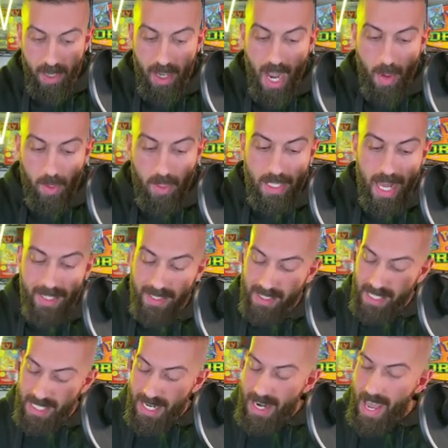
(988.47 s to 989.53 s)
I will announce
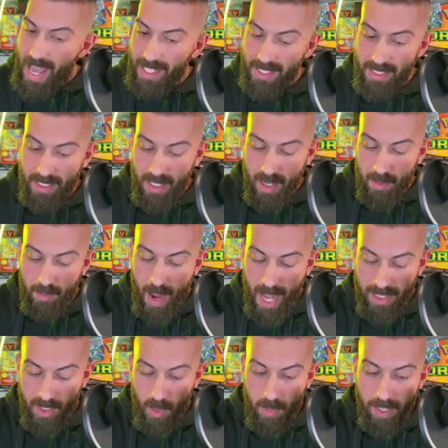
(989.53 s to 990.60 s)
the next
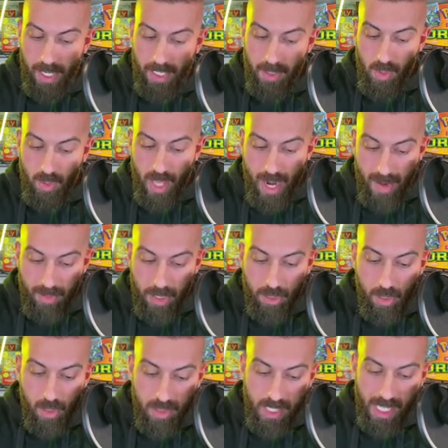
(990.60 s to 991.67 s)
box opening. I do that every
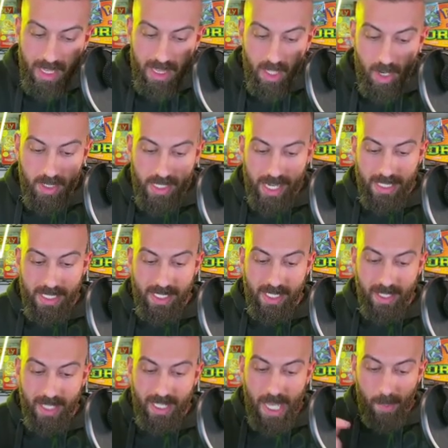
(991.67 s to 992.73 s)
Tuesday, Thursday, and
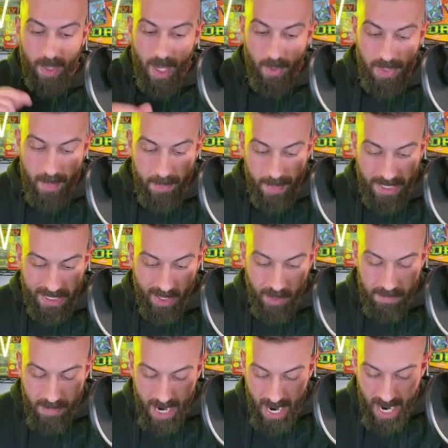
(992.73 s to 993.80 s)
Sunday. There we go with the
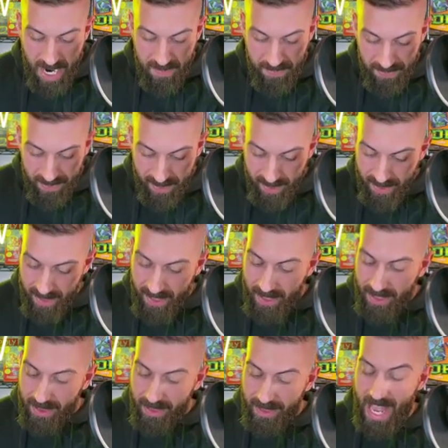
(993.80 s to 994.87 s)
Mr. Mime.
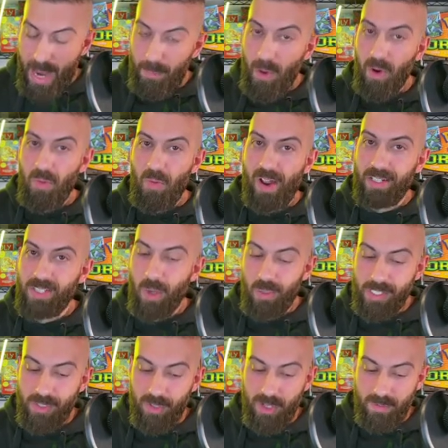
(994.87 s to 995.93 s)
That Pokemon has
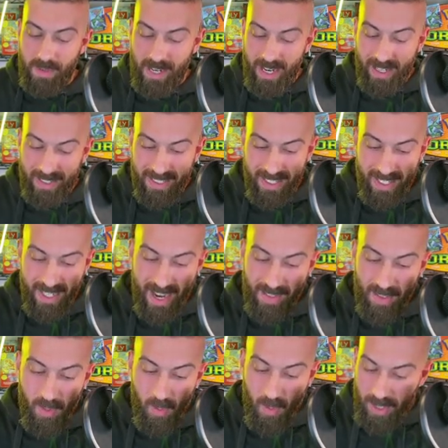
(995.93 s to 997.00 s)
always creeped me out. I
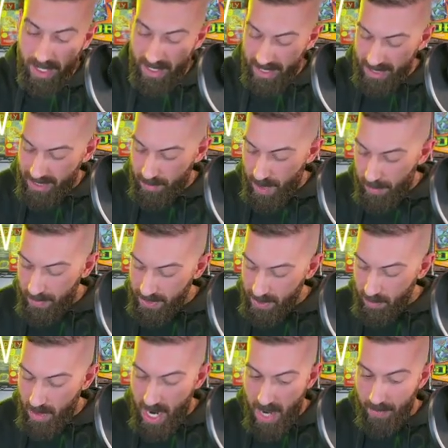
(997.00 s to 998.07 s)
don't know what it is about
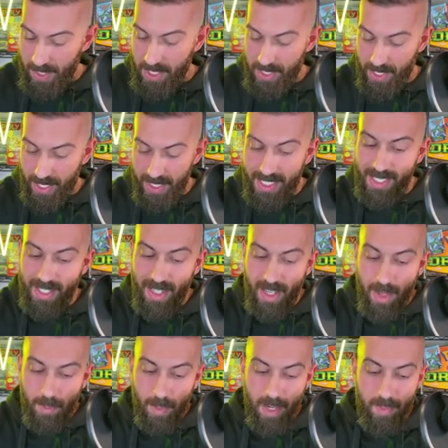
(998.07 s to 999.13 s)
Mr. Mime and Jynx,
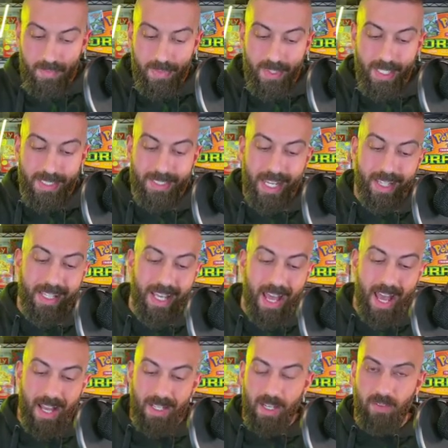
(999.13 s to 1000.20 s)
but stay till the
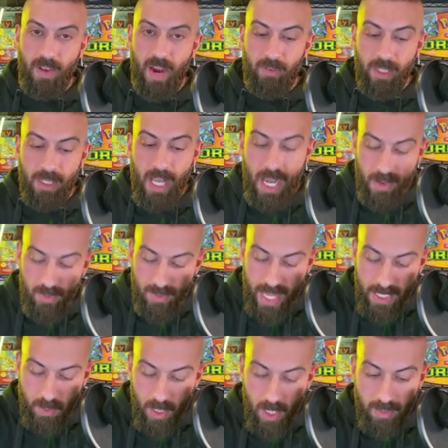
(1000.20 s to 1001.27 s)
end of every live, and
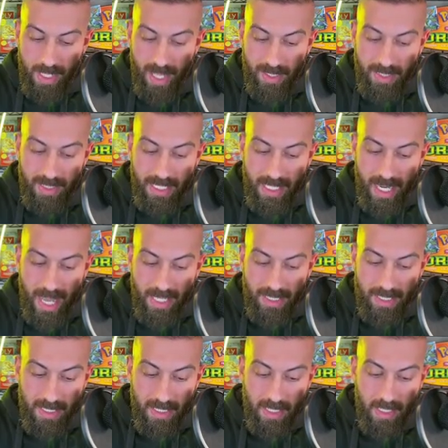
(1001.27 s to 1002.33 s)
that's when I'll announce the
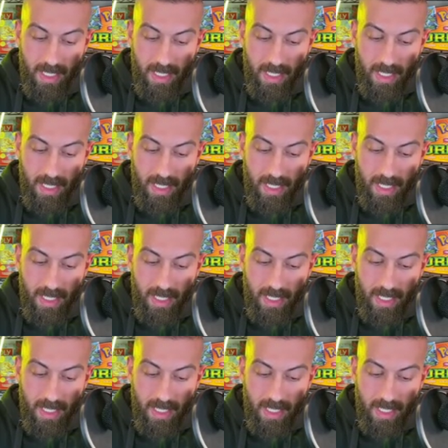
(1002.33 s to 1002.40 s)
next